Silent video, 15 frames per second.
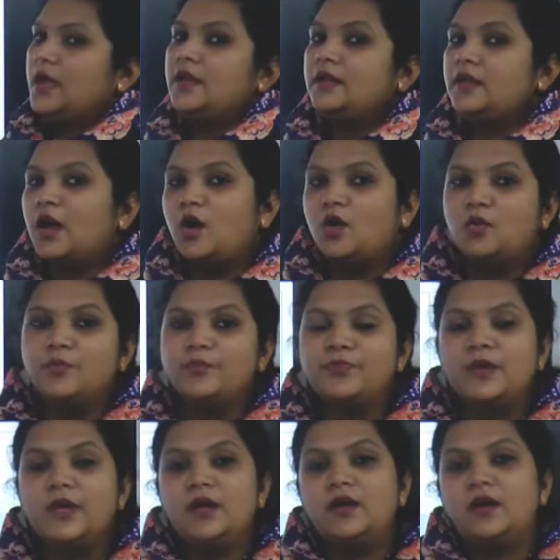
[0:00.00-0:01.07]
Now,
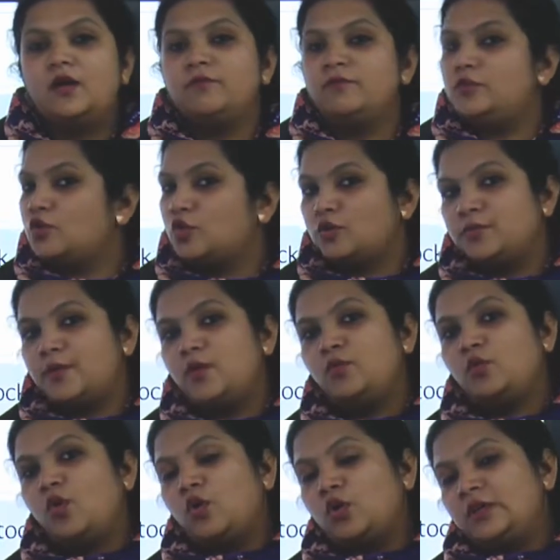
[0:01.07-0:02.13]
we talked
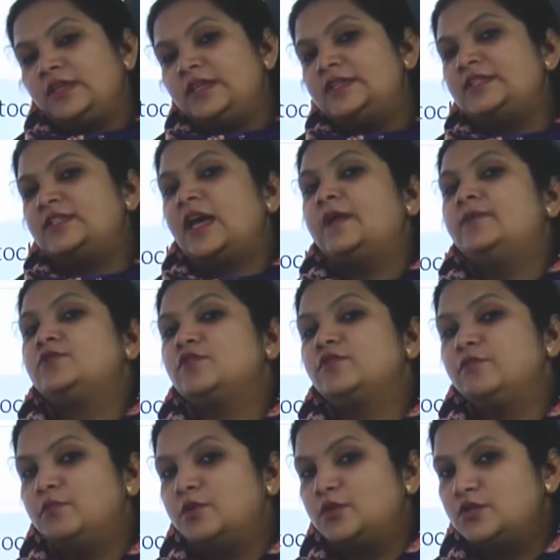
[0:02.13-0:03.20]
about these types
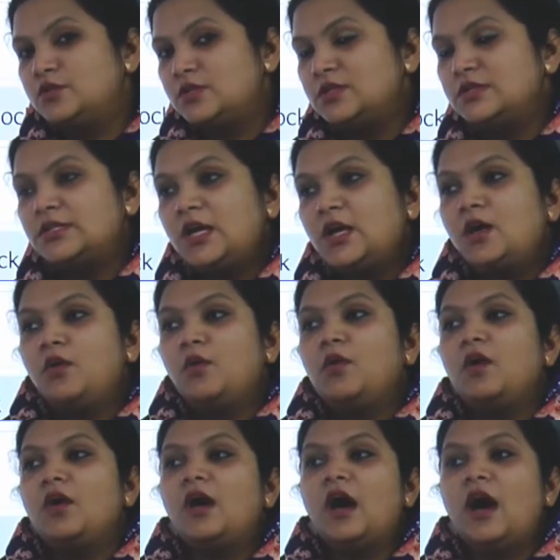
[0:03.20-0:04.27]
of mergers,
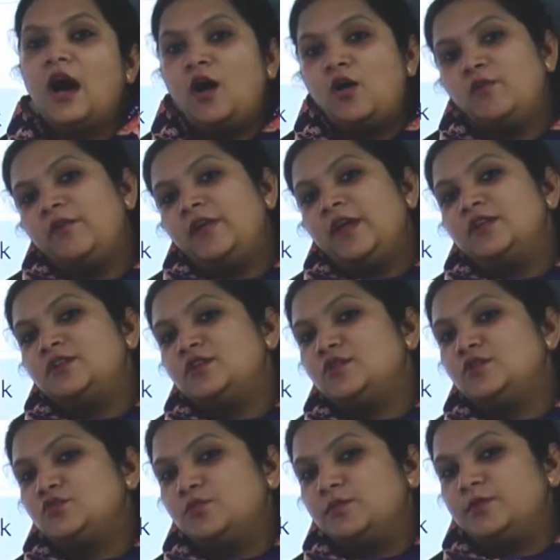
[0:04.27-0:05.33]
how we enter
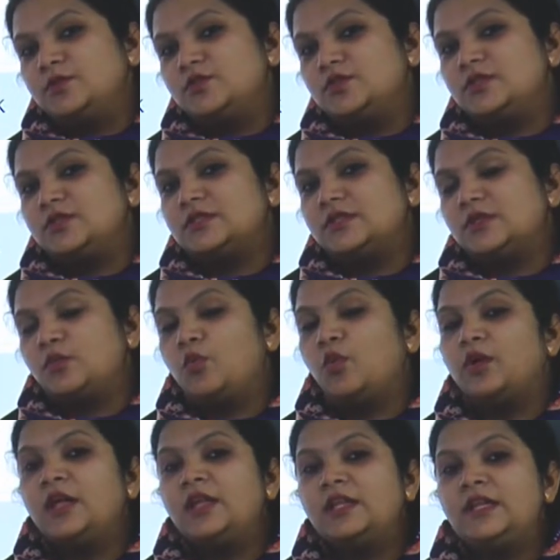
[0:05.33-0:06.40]
into mergers,
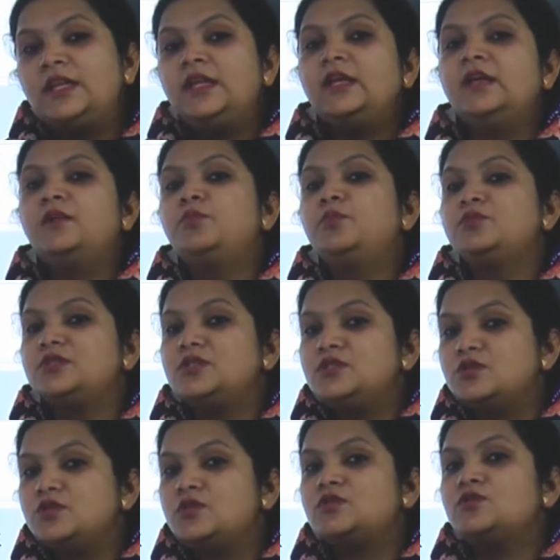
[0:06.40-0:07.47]
what are the legal
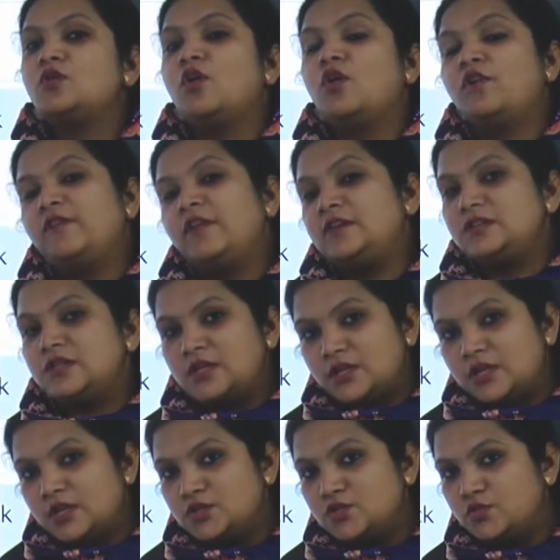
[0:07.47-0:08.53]
procedures of
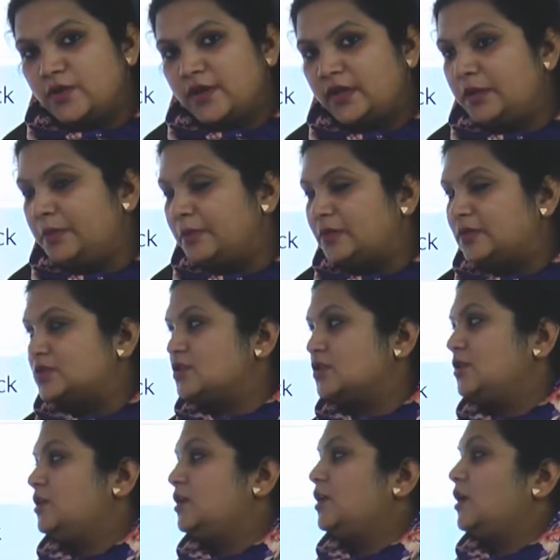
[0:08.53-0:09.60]
entering into any
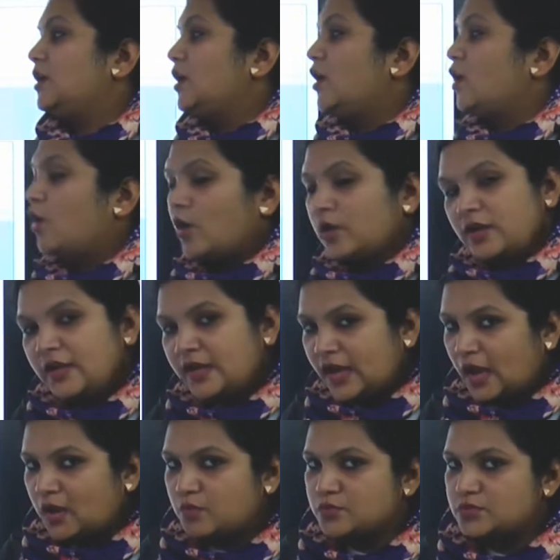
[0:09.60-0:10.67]
merger or an
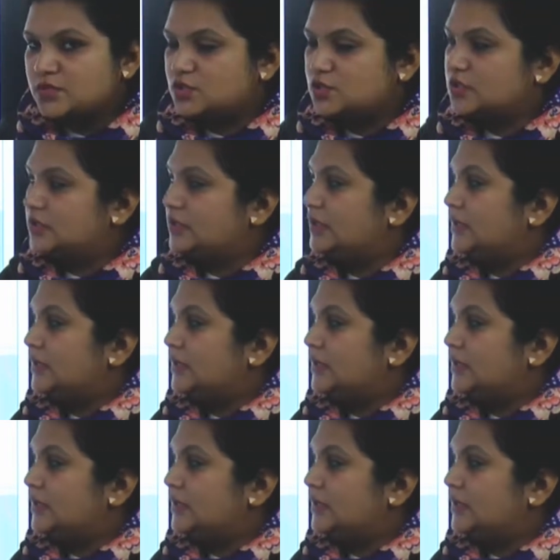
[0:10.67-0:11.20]
acquisition.